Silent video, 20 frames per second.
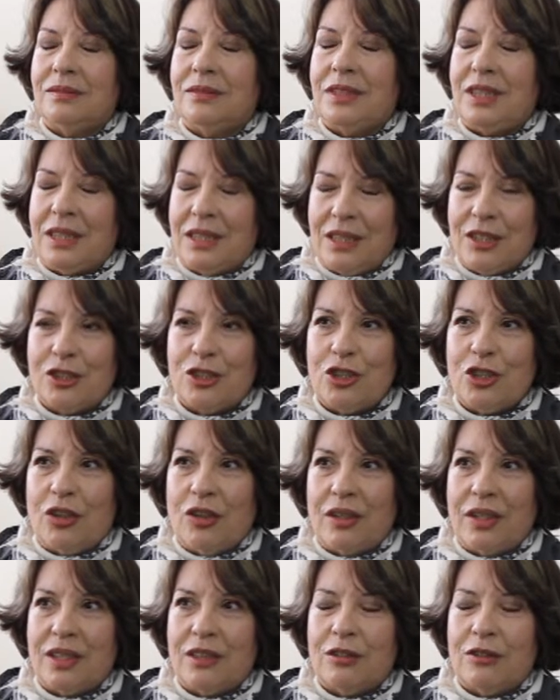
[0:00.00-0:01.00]
this
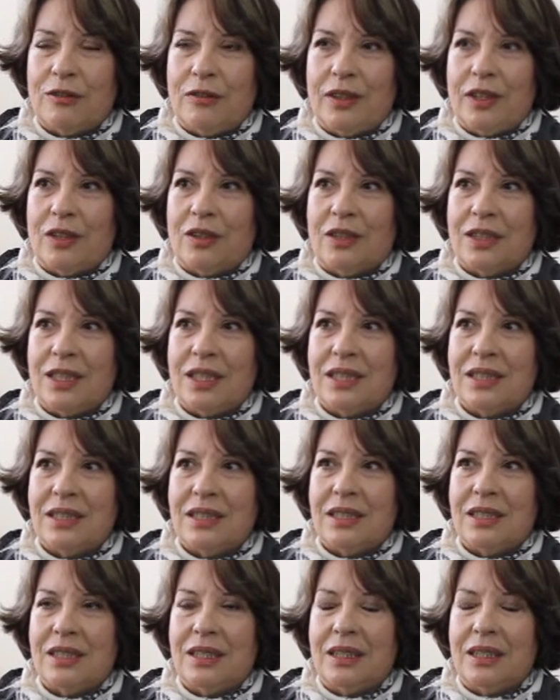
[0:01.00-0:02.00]
stronger, to be
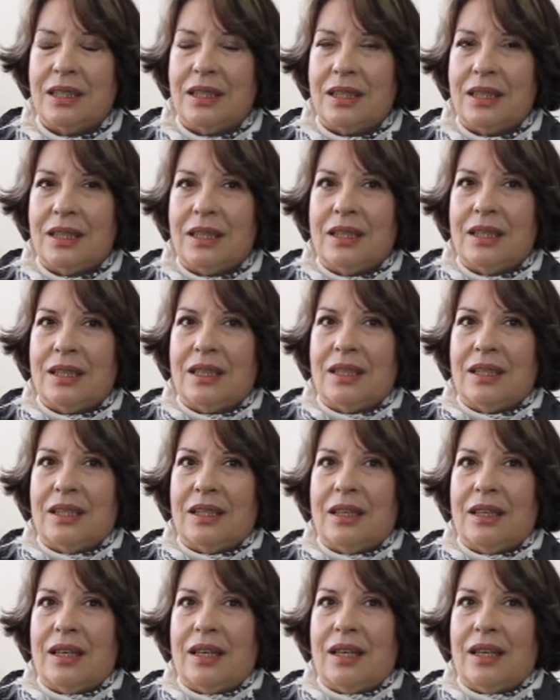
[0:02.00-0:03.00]
honest.
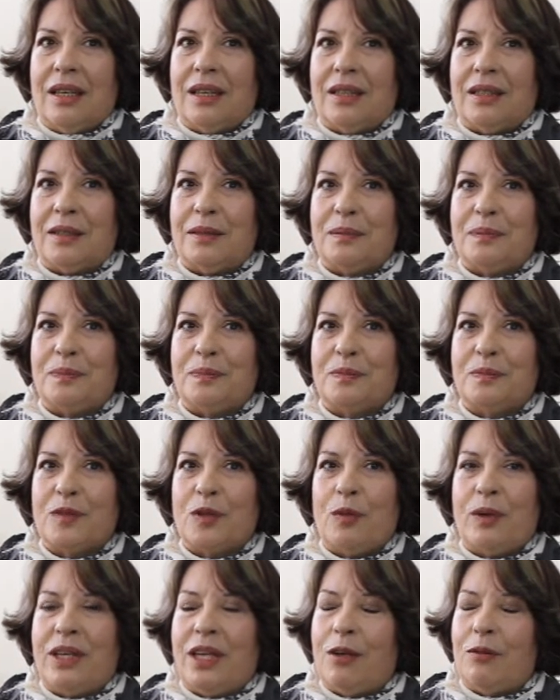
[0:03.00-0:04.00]

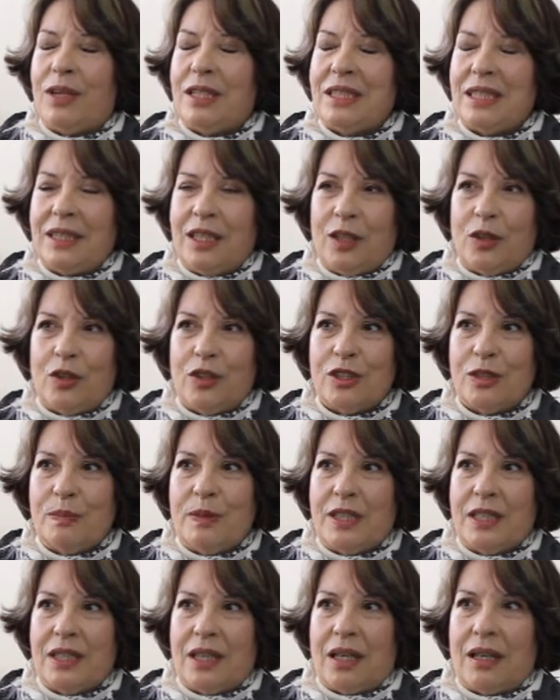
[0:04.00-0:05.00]
When I was at the
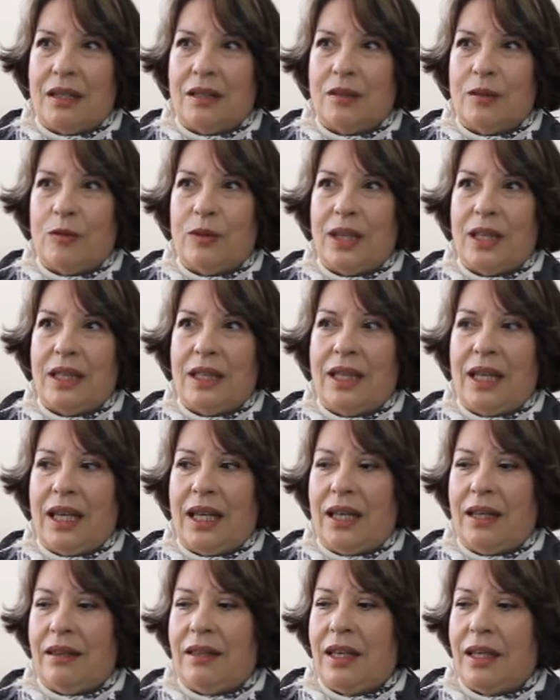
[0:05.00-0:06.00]
hospital, one
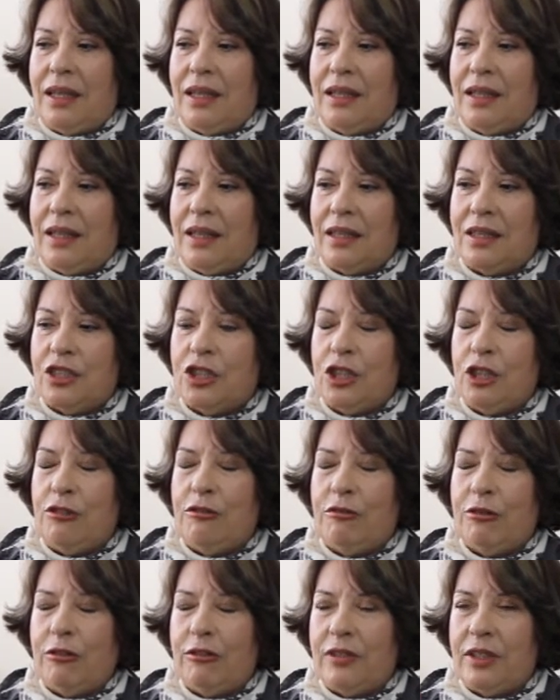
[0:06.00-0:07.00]
day the
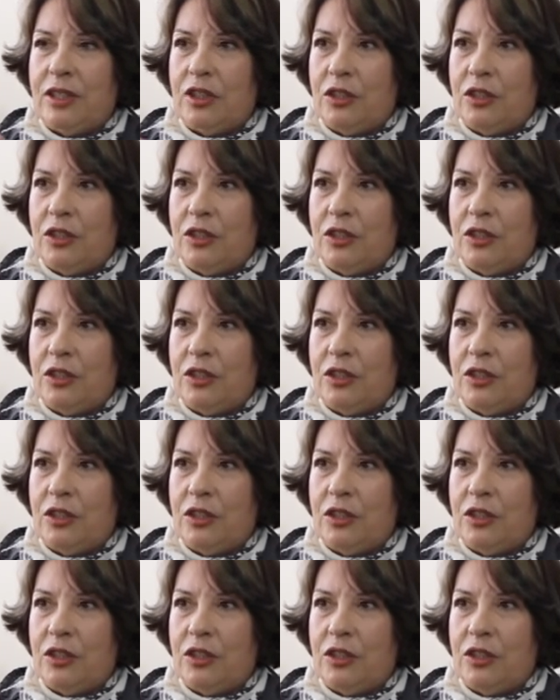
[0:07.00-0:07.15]
chief of the